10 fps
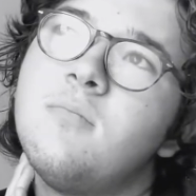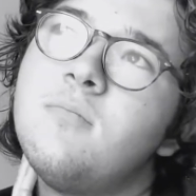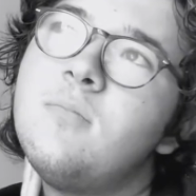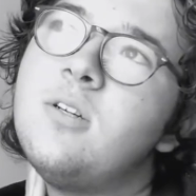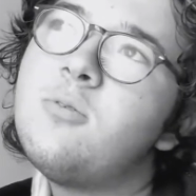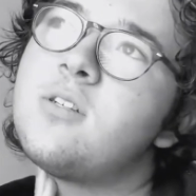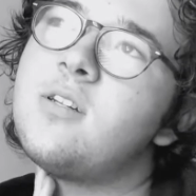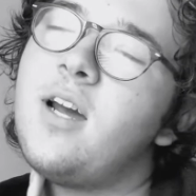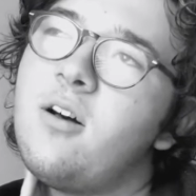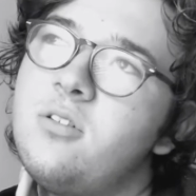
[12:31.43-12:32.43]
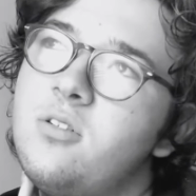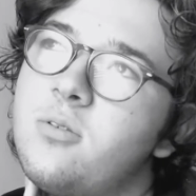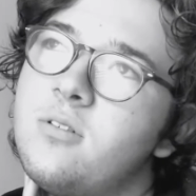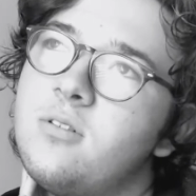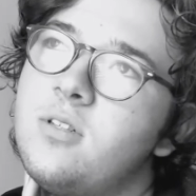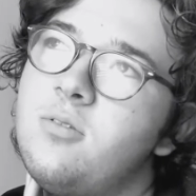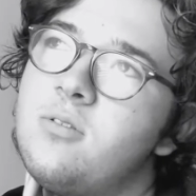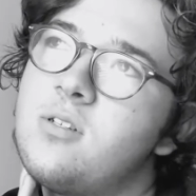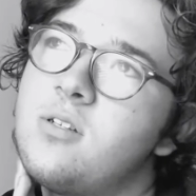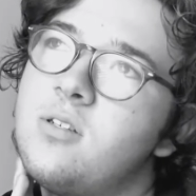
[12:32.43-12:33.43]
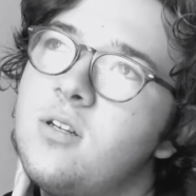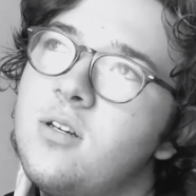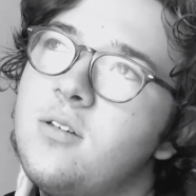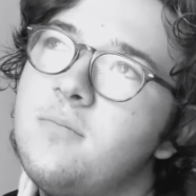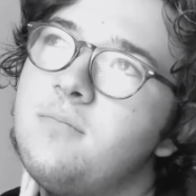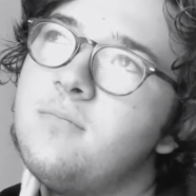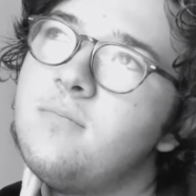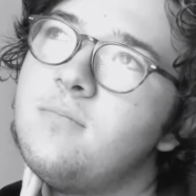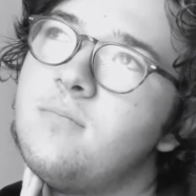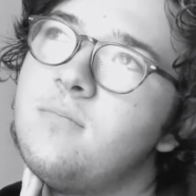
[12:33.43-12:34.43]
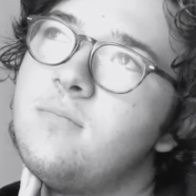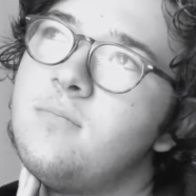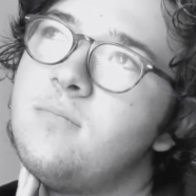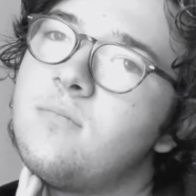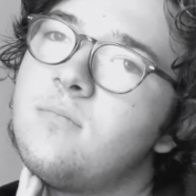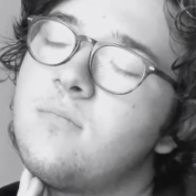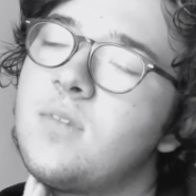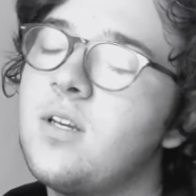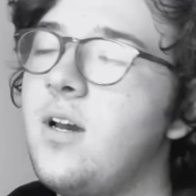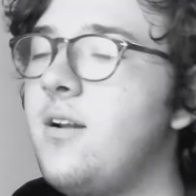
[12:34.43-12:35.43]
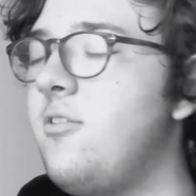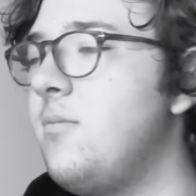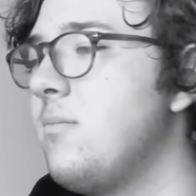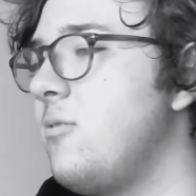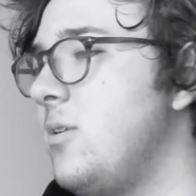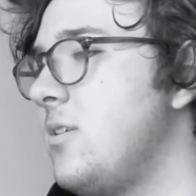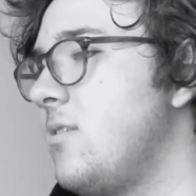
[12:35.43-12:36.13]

It wasn't Hal Jordan. It was, God, I don't remember which.